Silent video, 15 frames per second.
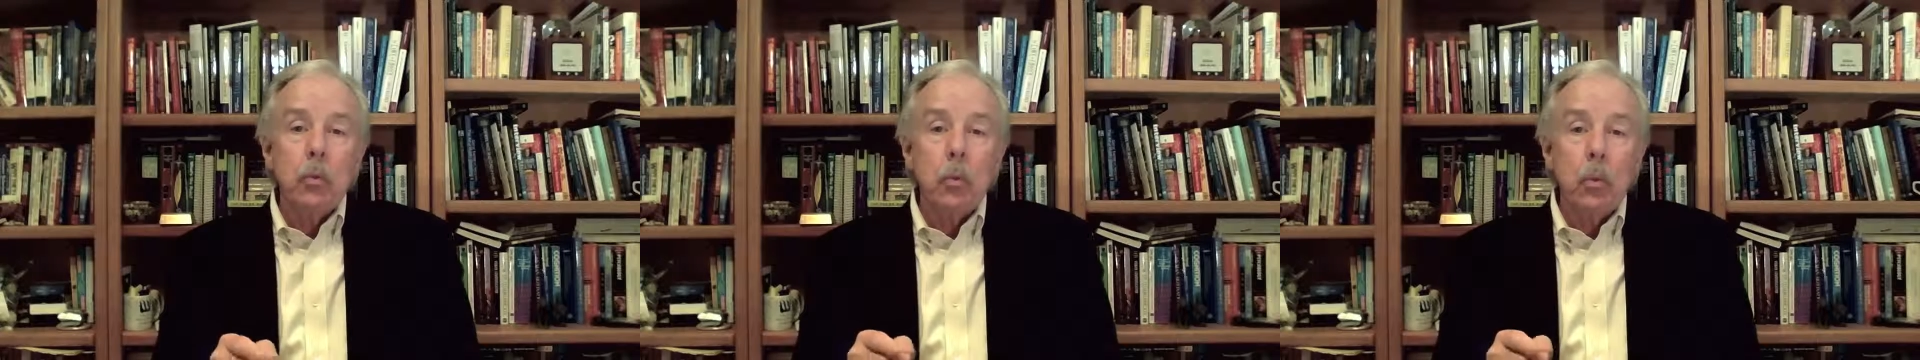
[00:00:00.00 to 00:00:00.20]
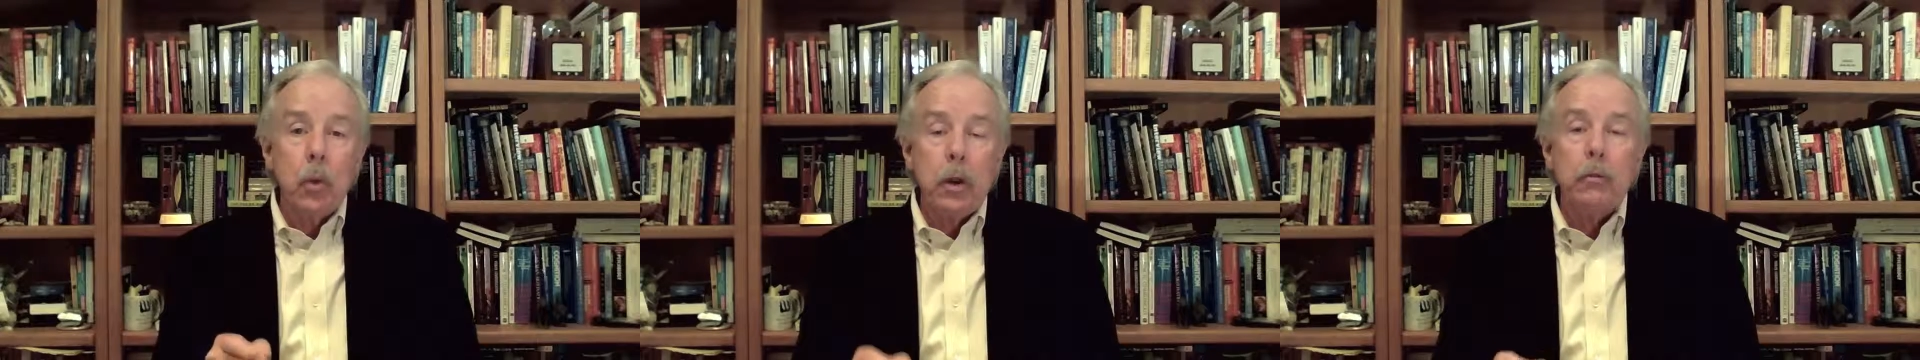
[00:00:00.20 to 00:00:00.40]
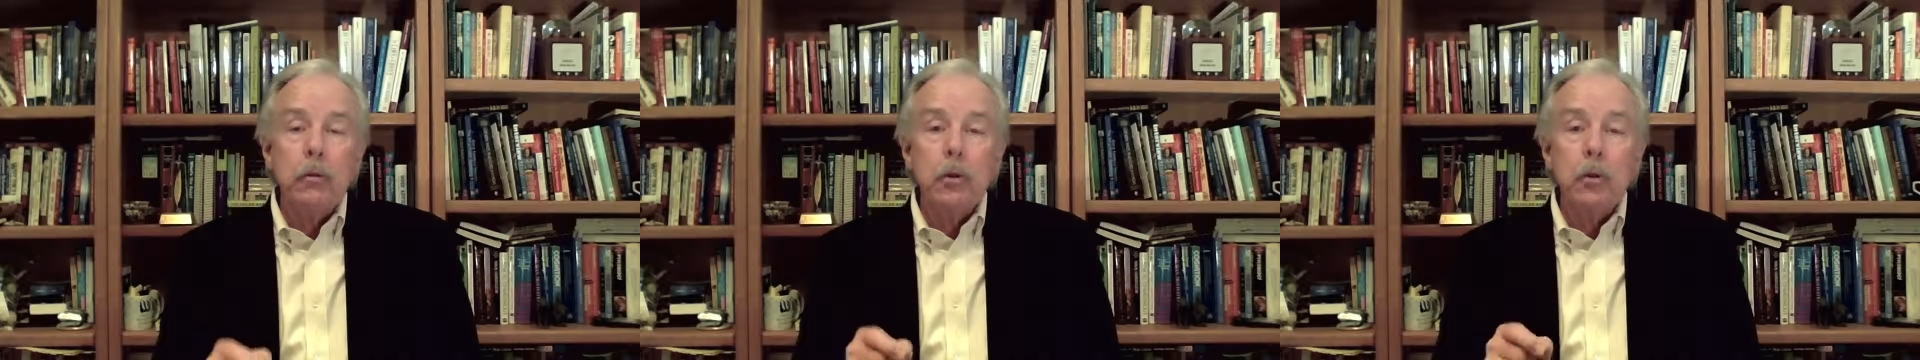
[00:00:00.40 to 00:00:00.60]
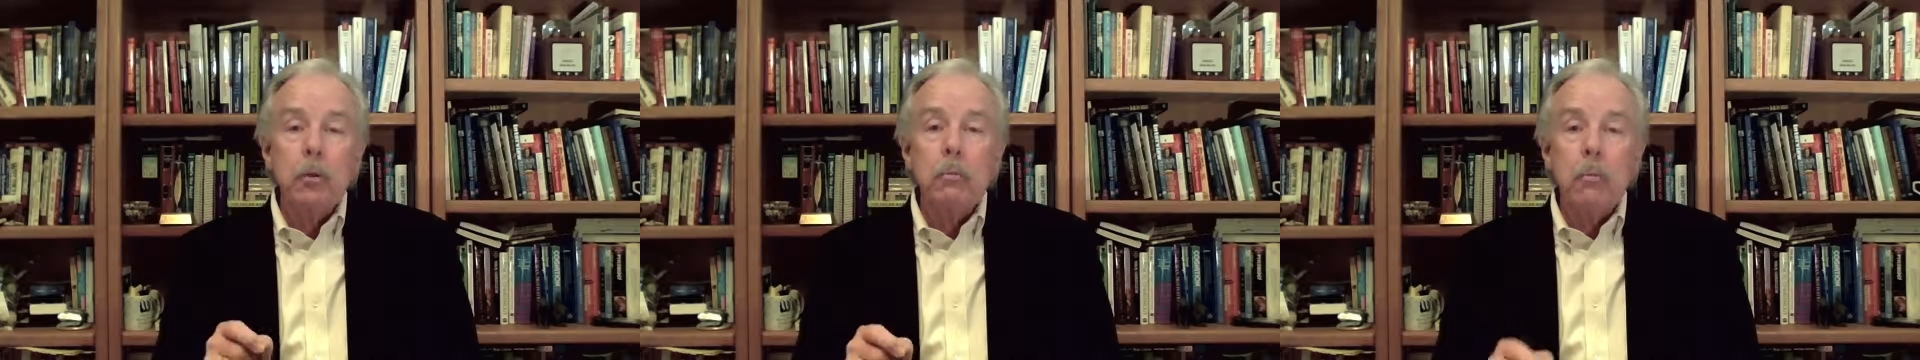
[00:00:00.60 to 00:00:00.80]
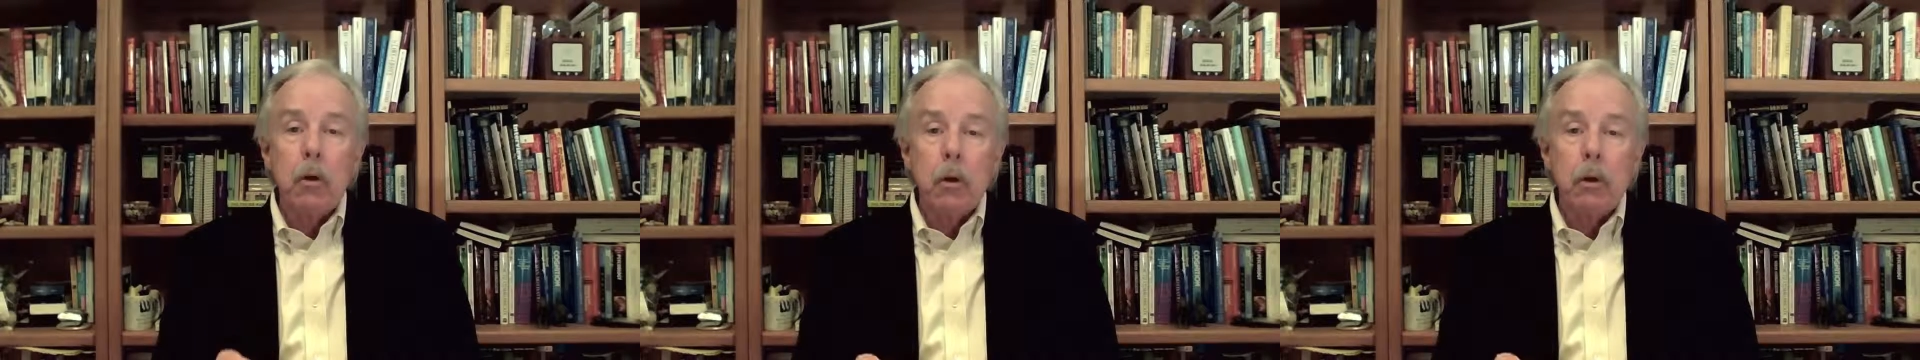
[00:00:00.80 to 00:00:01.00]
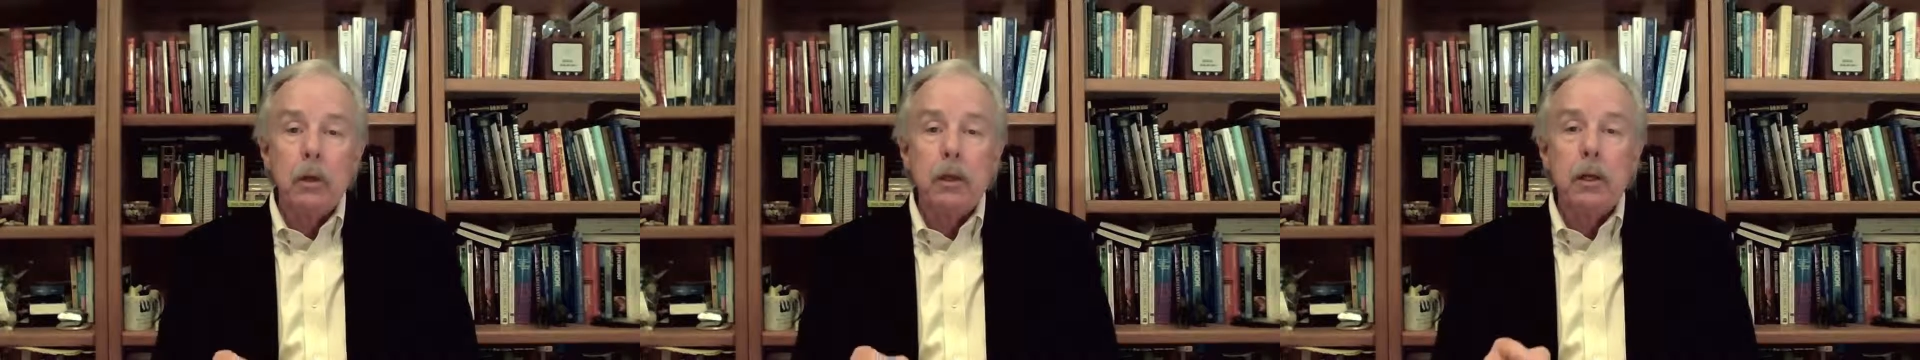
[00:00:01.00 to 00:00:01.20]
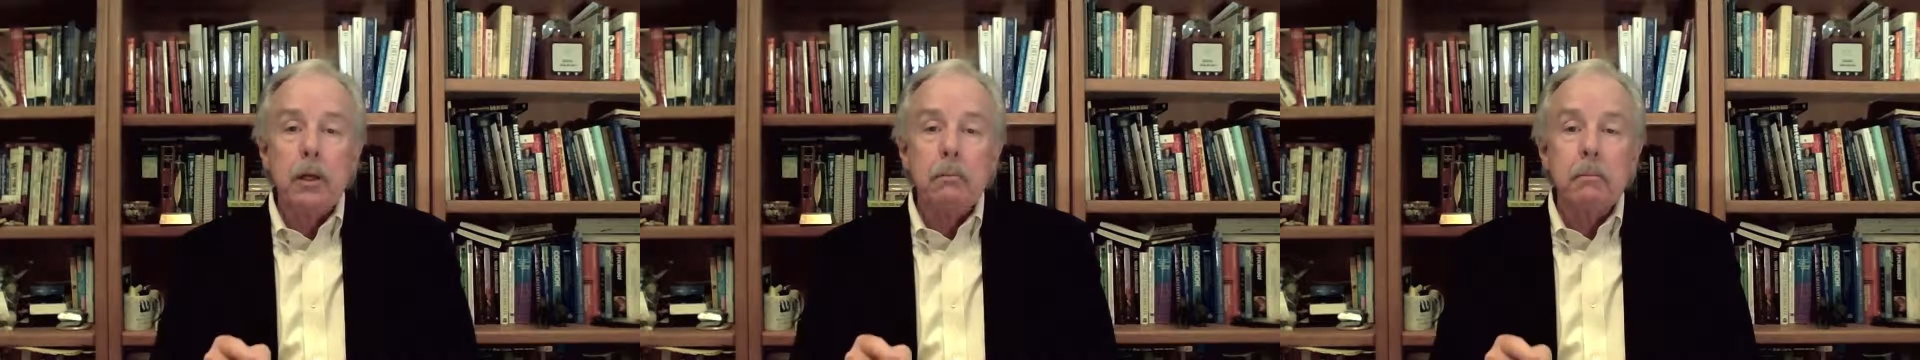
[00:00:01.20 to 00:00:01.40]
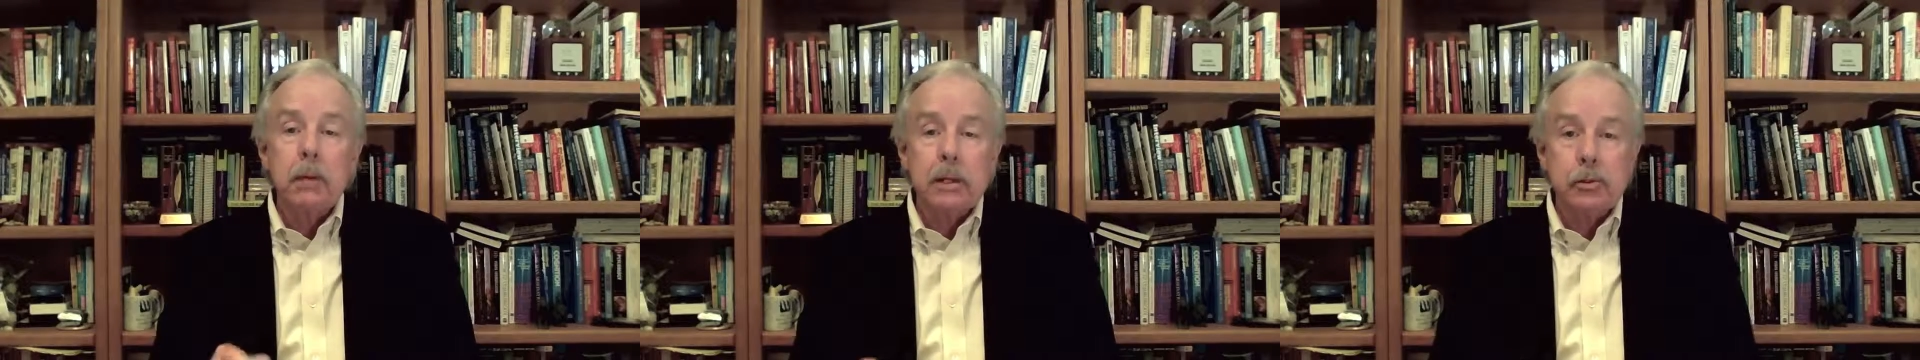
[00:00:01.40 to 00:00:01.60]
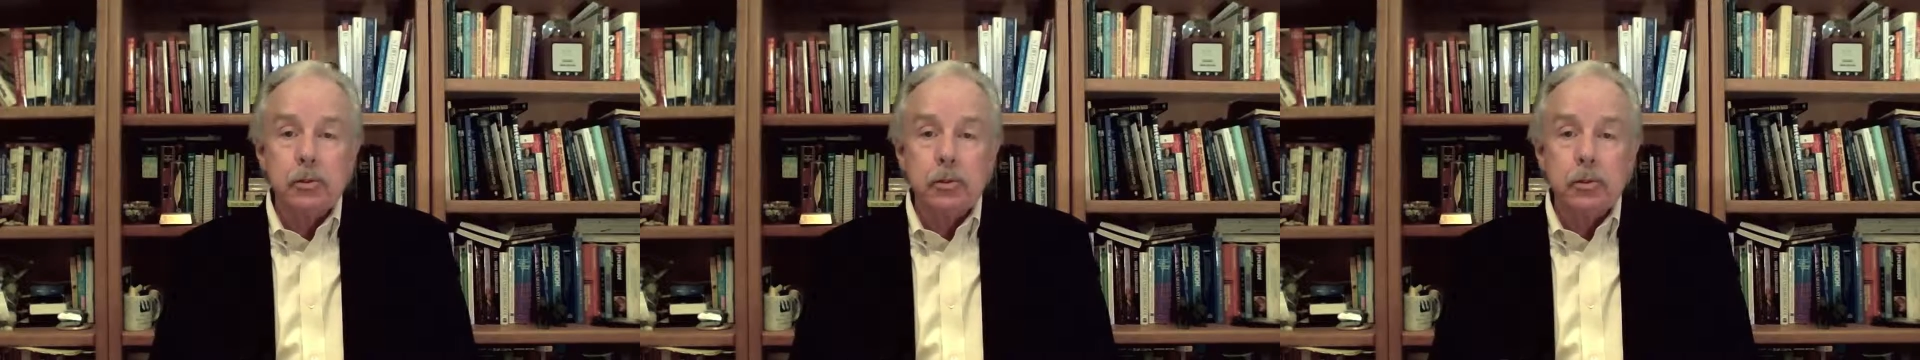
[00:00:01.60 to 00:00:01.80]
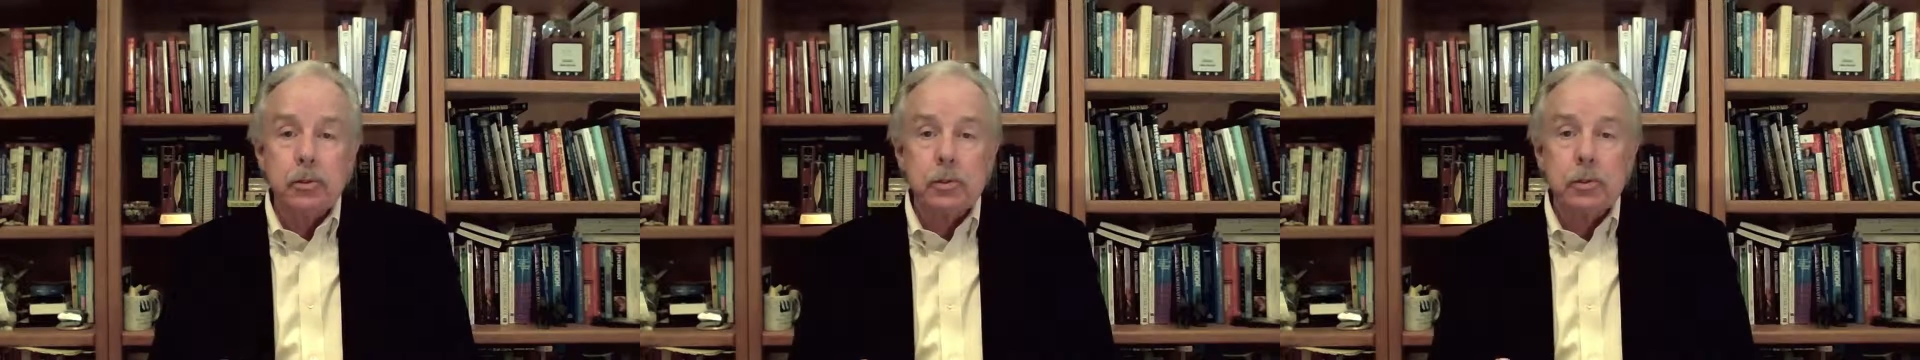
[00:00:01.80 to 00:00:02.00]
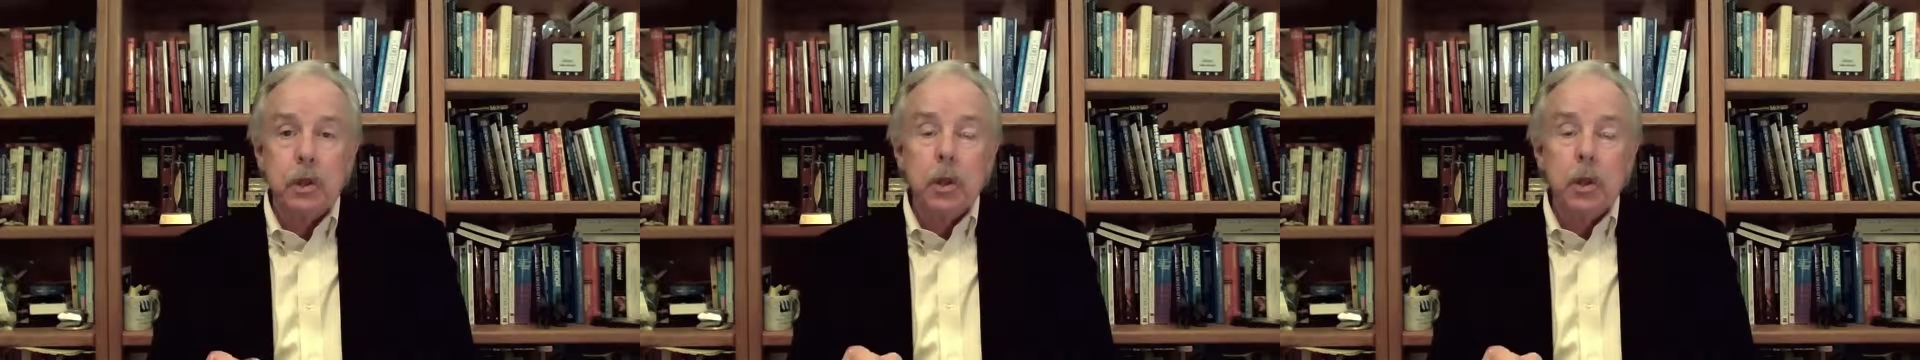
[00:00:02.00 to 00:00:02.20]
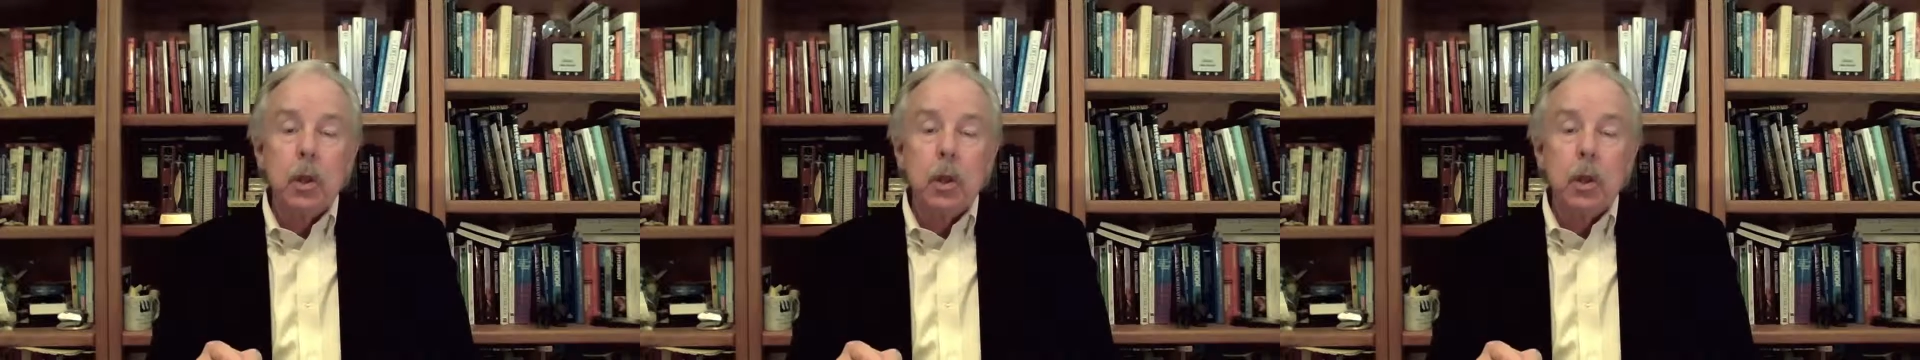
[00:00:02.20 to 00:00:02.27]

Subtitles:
with your marketing messages,